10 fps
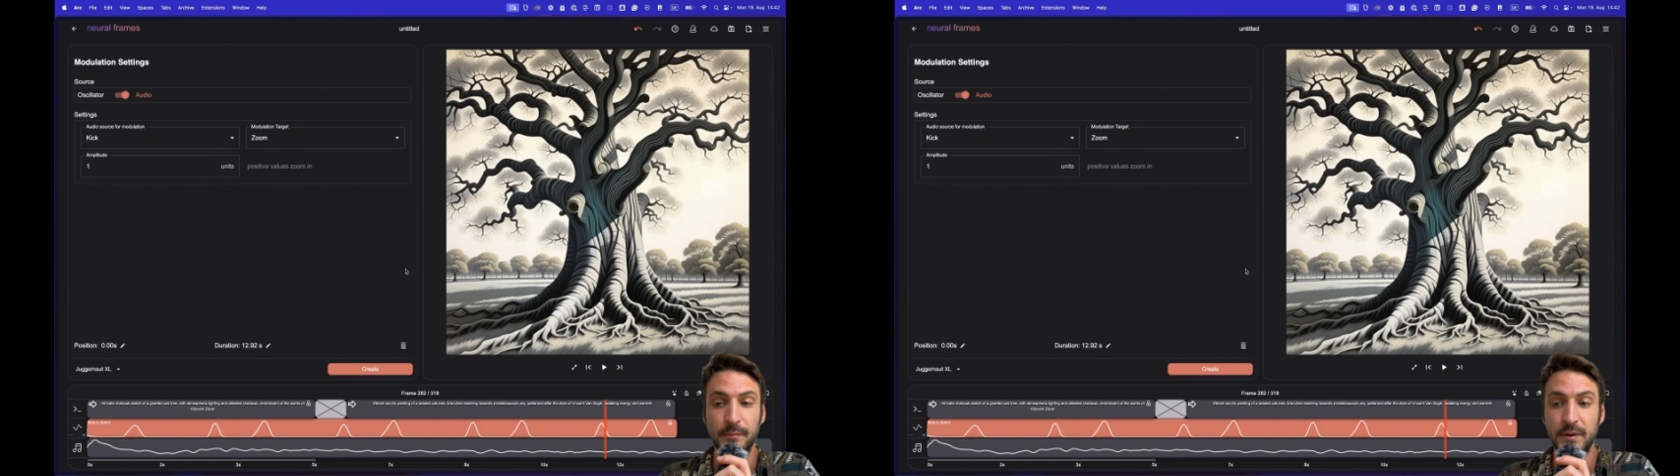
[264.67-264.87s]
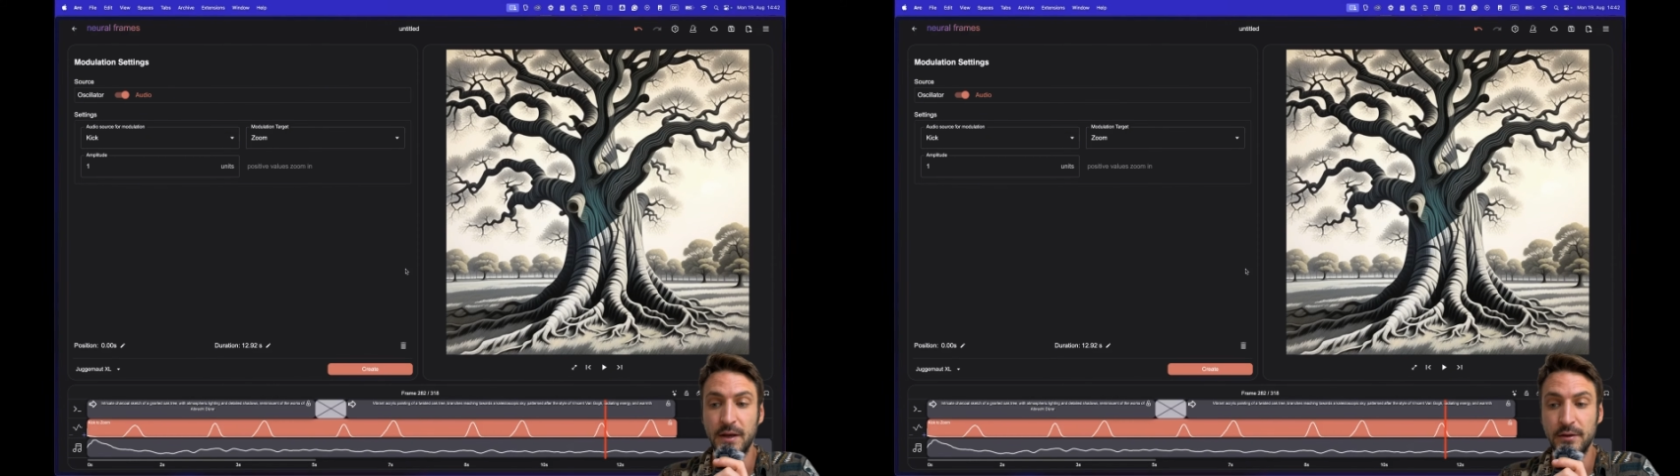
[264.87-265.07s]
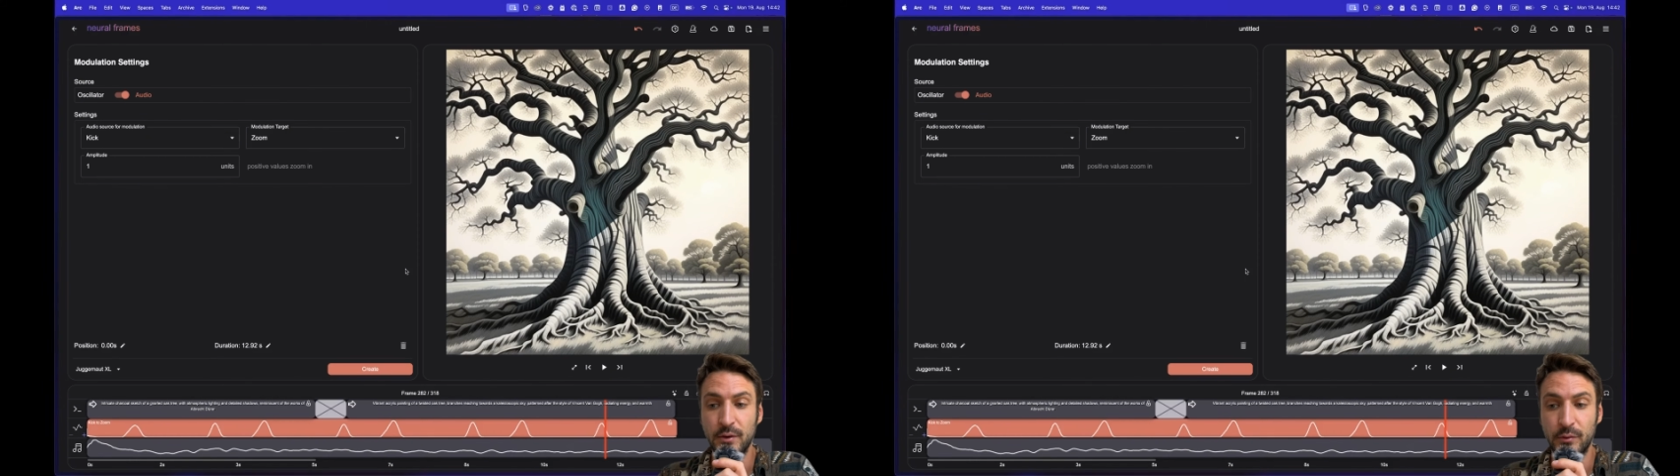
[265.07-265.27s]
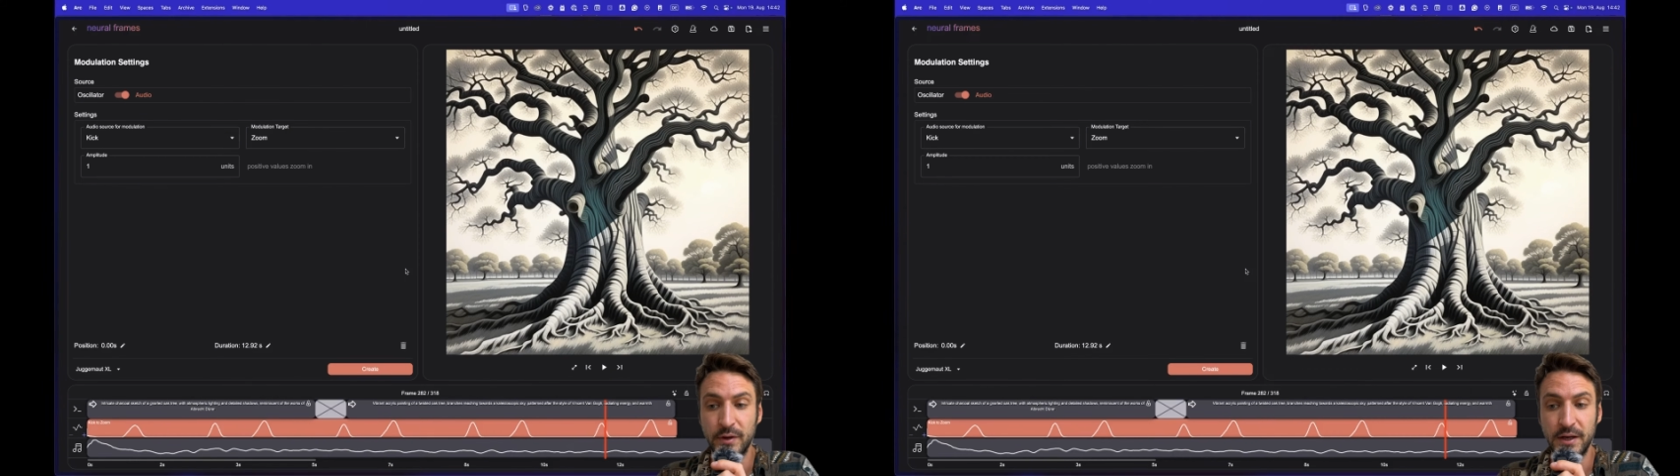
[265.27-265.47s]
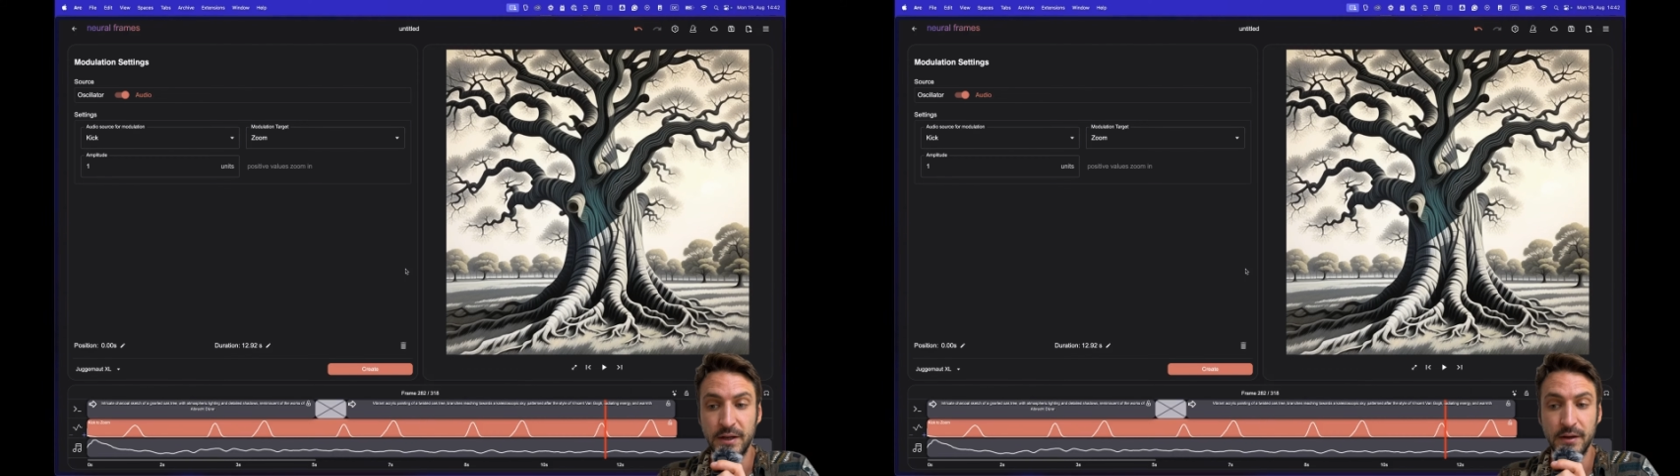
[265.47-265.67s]
Here you are
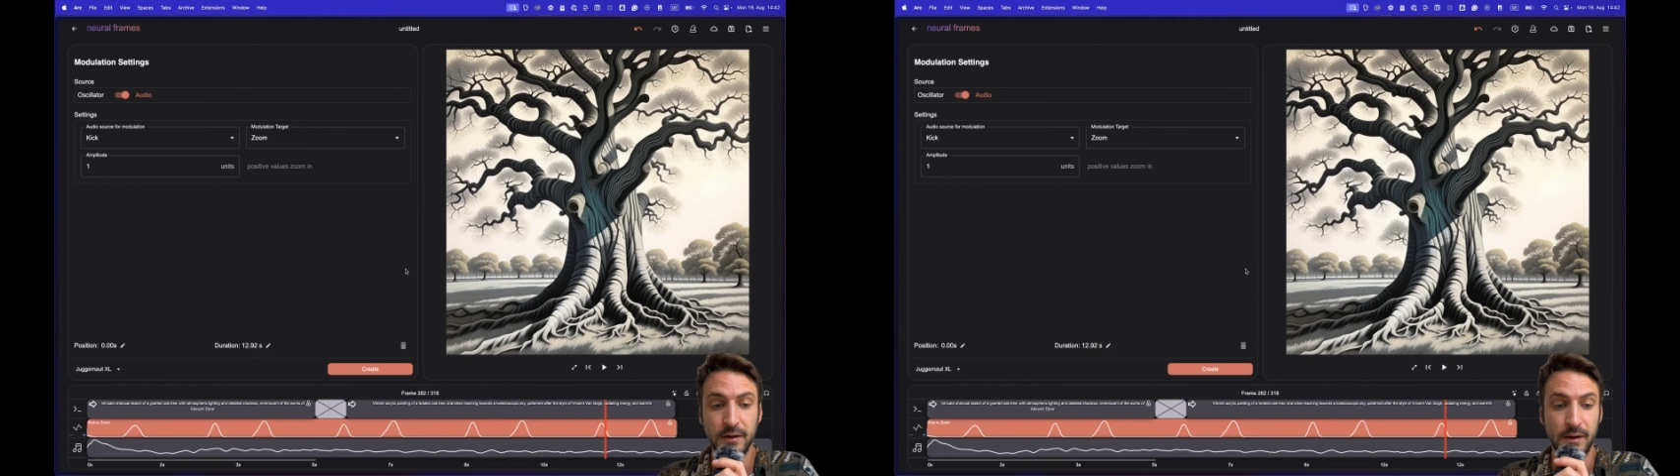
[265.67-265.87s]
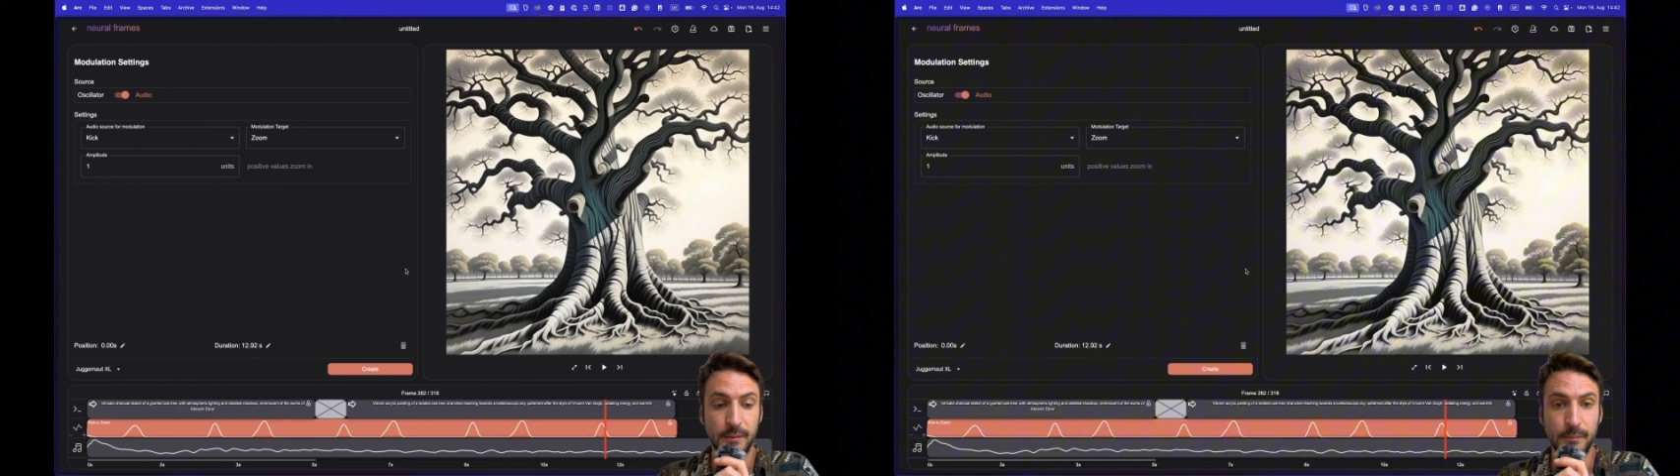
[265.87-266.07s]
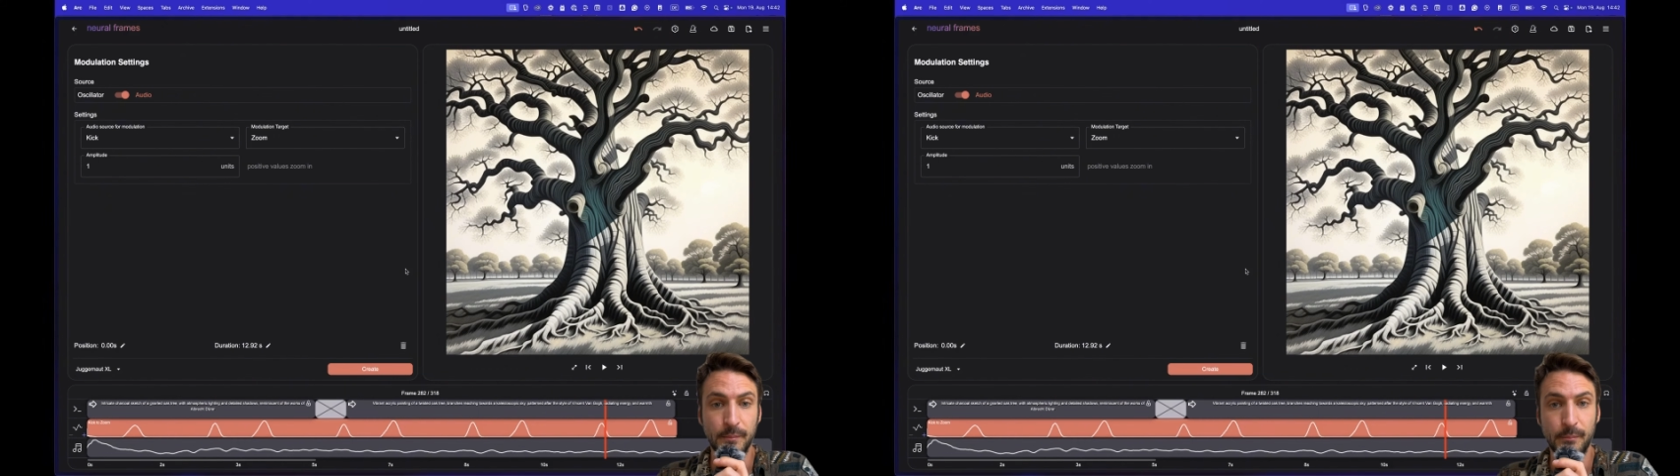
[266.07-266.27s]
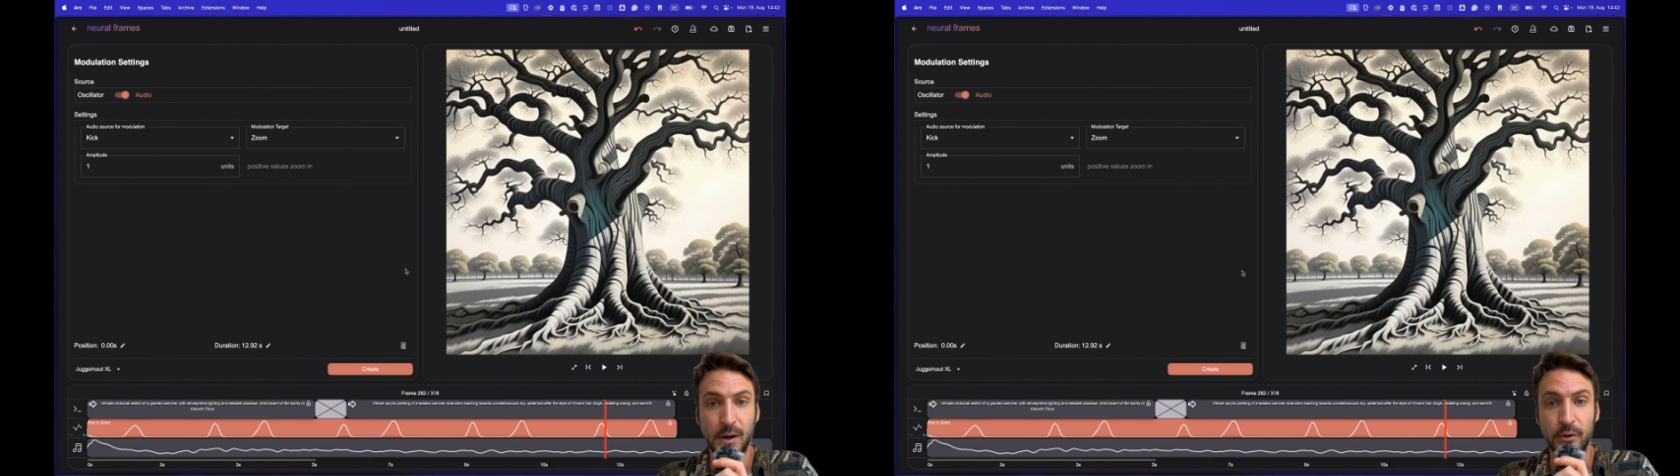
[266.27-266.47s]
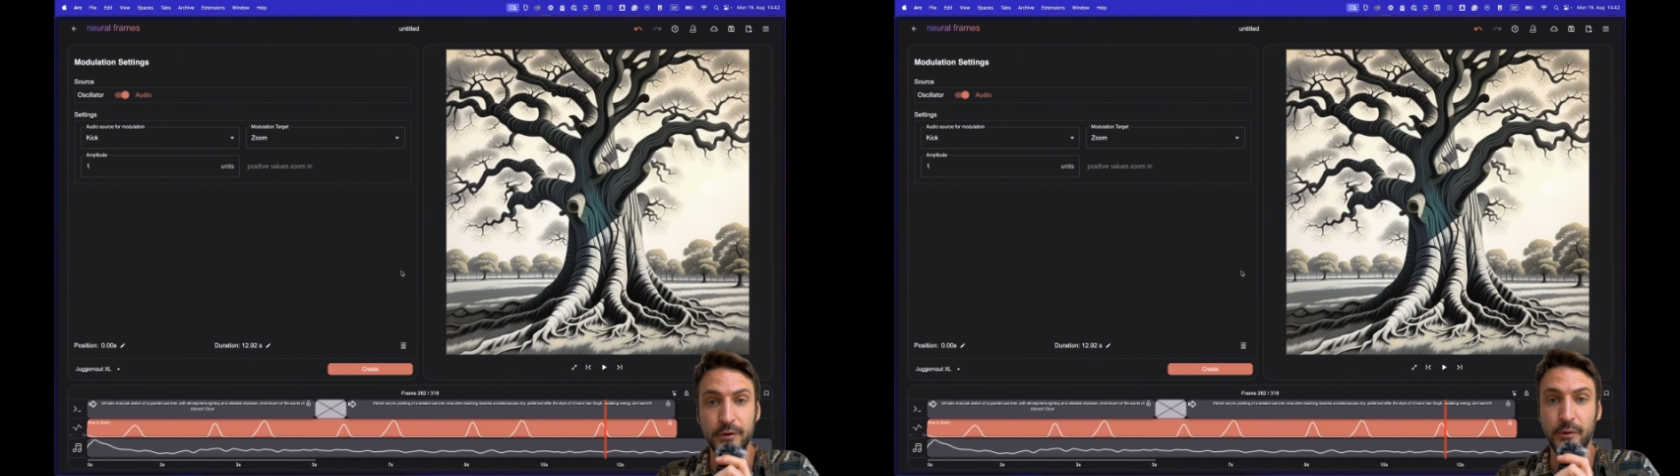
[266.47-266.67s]
really
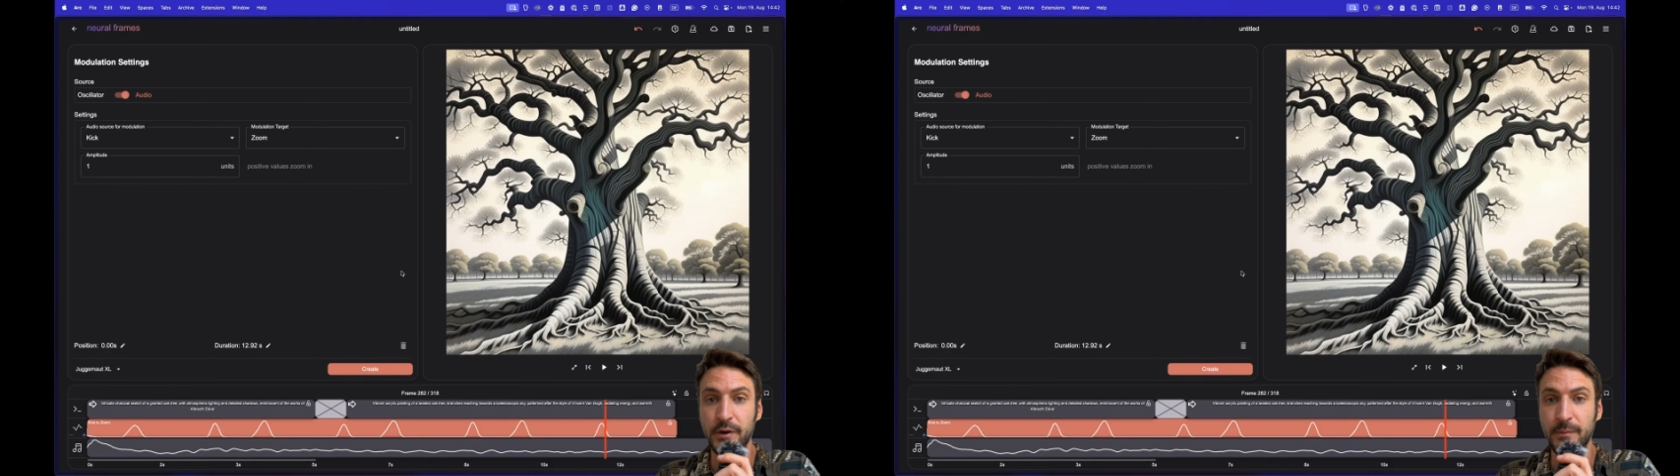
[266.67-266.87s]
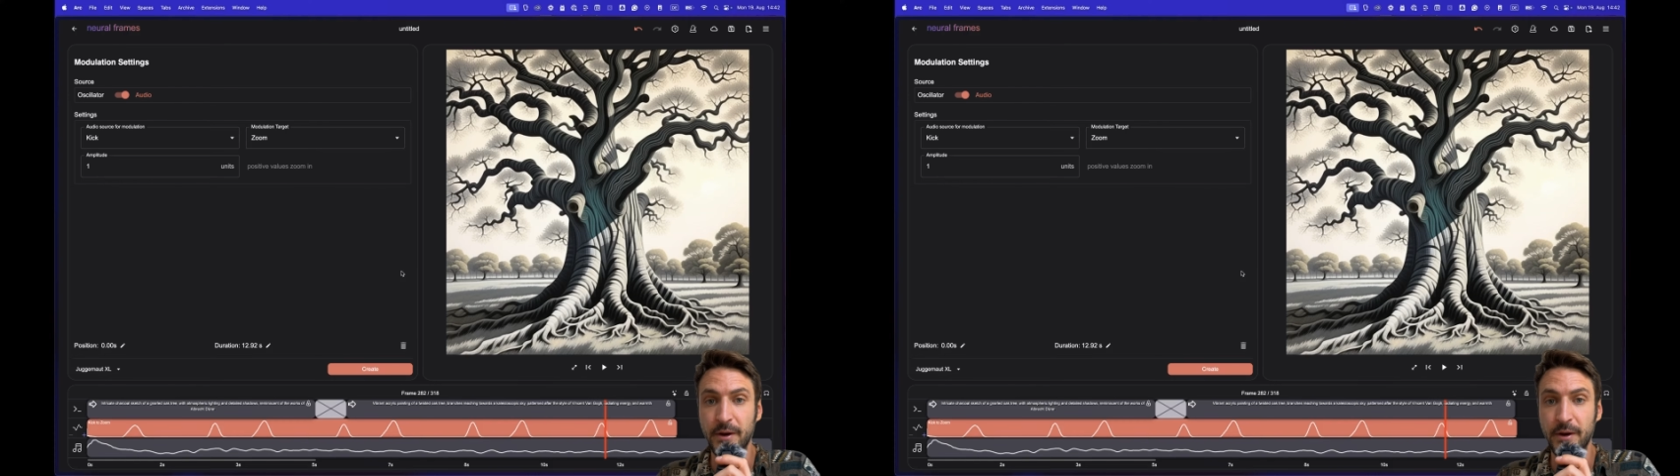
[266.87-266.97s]
bound only